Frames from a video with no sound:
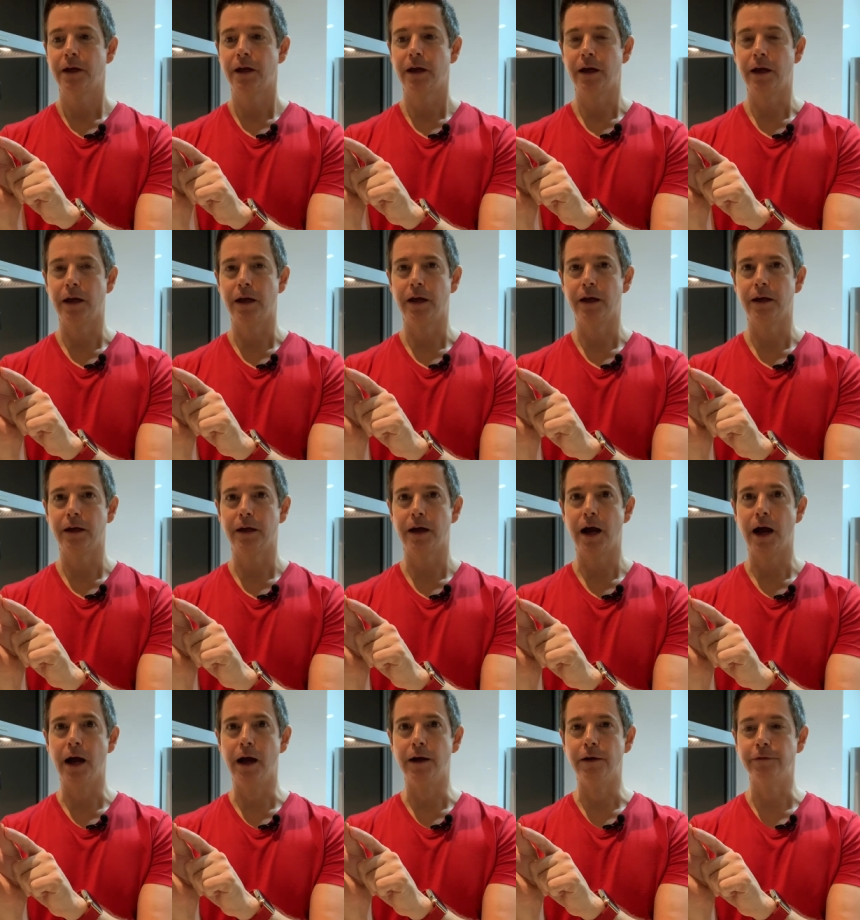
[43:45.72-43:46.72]
uh,
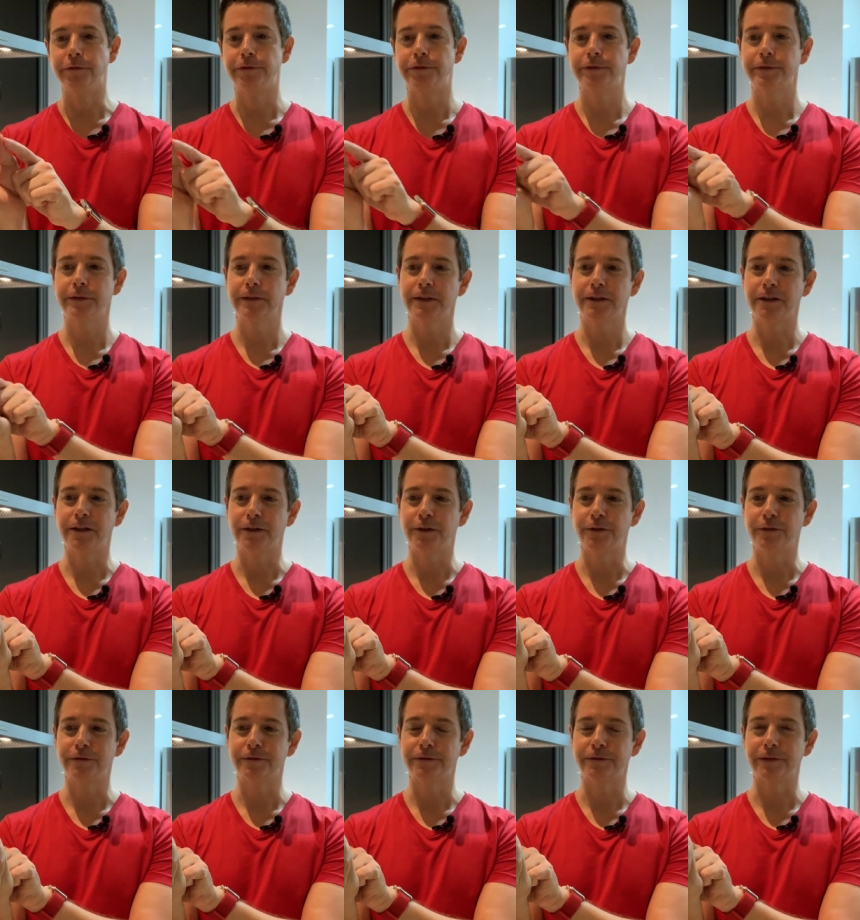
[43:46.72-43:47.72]
of,
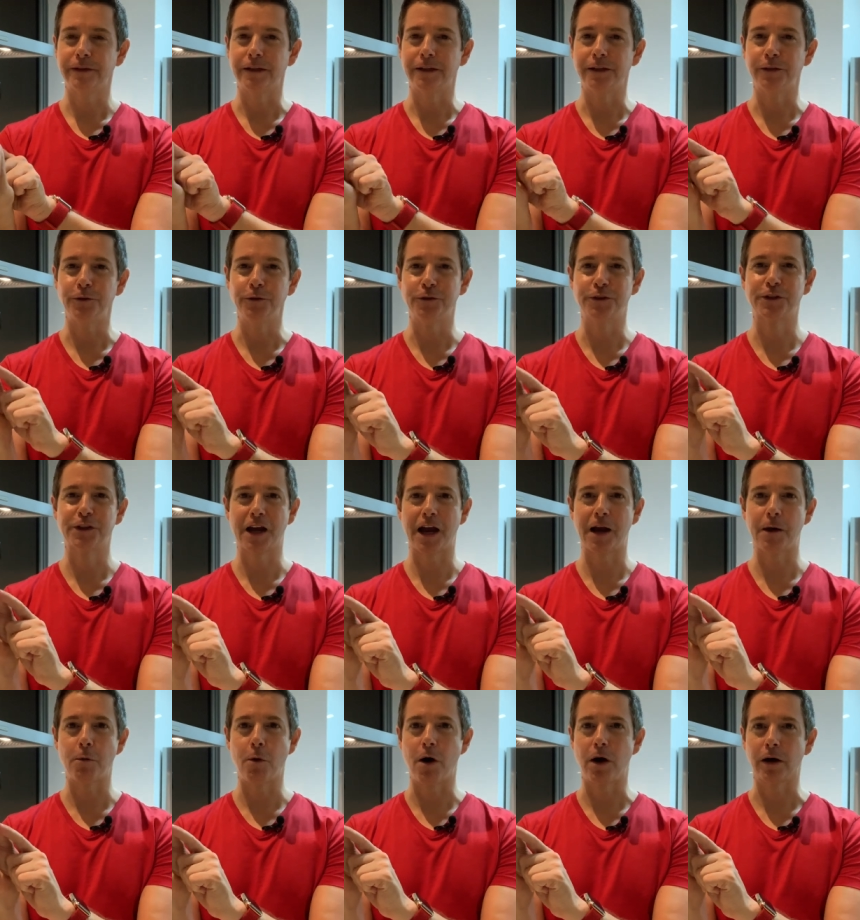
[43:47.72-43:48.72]
of uh, Luke
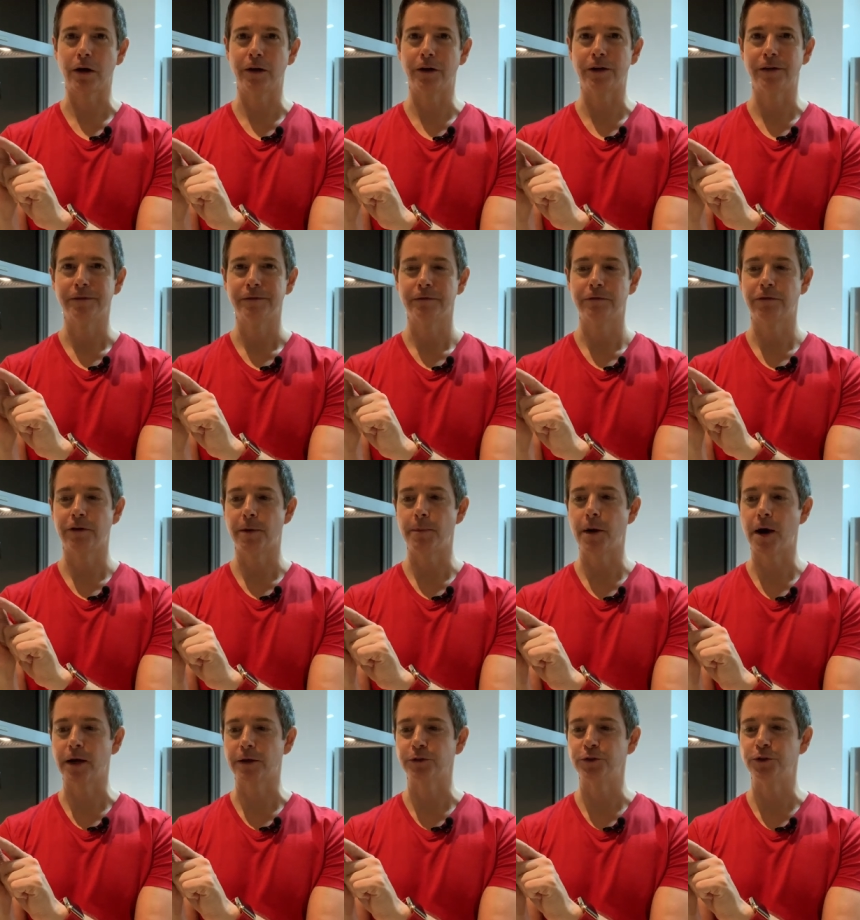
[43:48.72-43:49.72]
Skywalker from
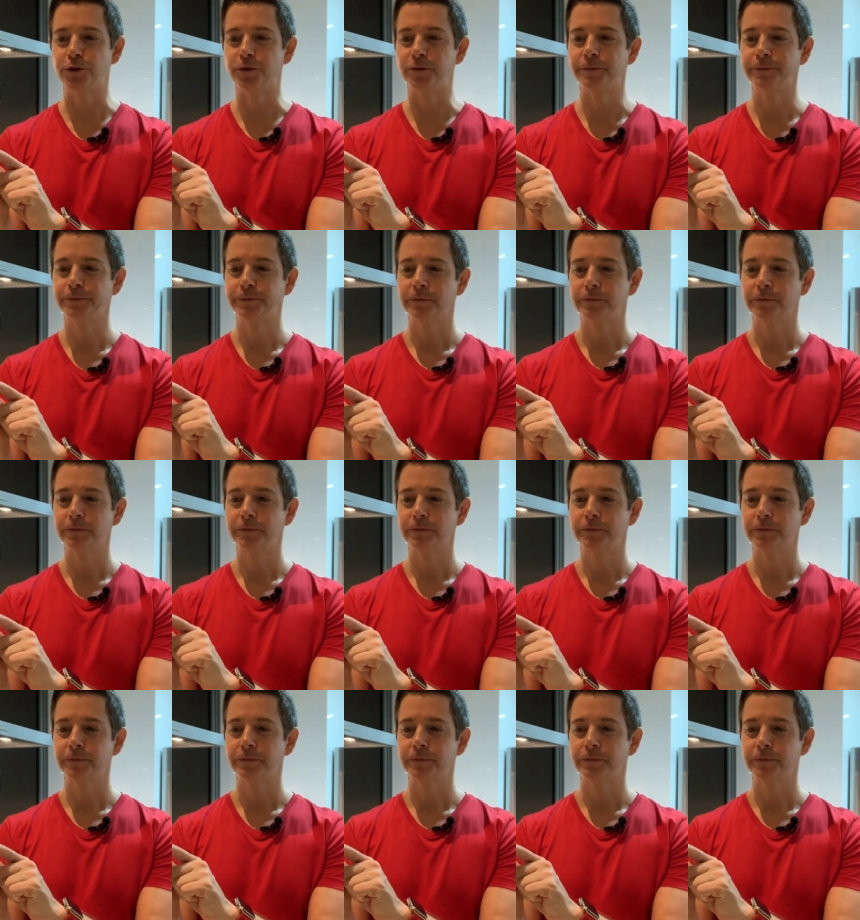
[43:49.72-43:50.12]
Ahch-To.